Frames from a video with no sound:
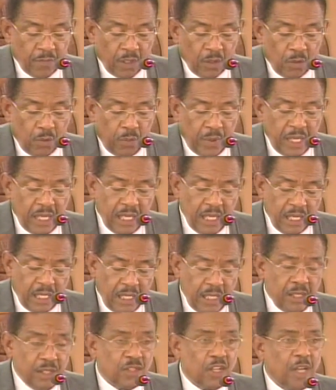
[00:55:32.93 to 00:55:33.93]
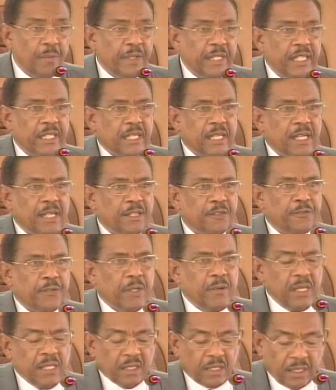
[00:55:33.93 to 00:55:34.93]
We in Dominica,
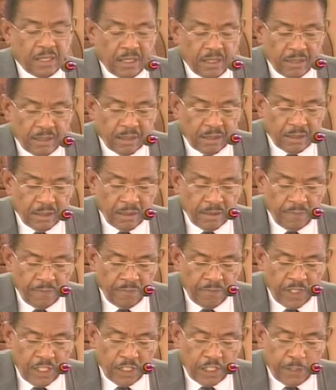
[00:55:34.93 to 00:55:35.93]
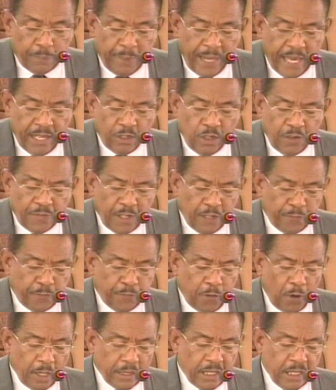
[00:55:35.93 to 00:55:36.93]
for instance, spend over
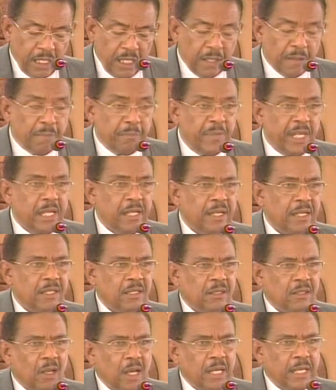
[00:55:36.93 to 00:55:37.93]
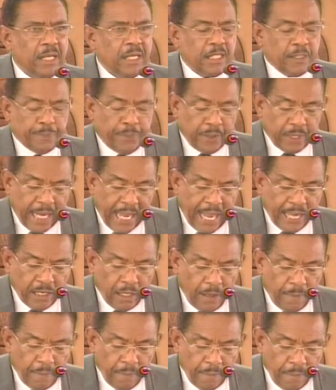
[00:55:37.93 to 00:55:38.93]
$40 million per
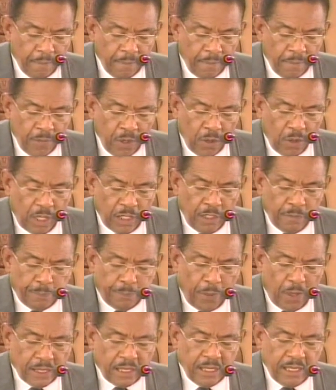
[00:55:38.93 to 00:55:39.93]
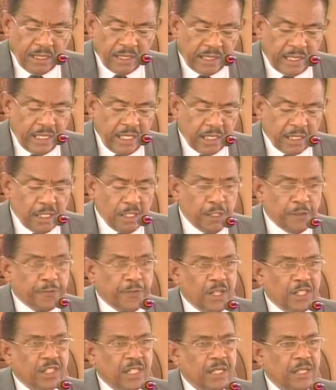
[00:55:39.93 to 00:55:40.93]
annum on importing diesel
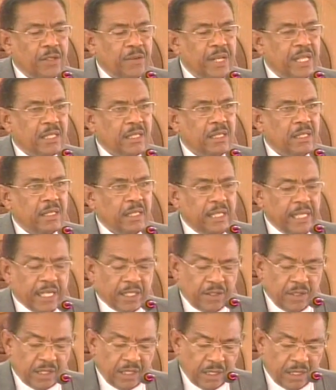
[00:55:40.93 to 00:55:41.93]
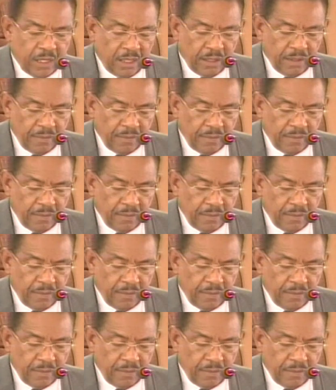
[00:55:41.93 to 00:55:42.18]
for generating electricity.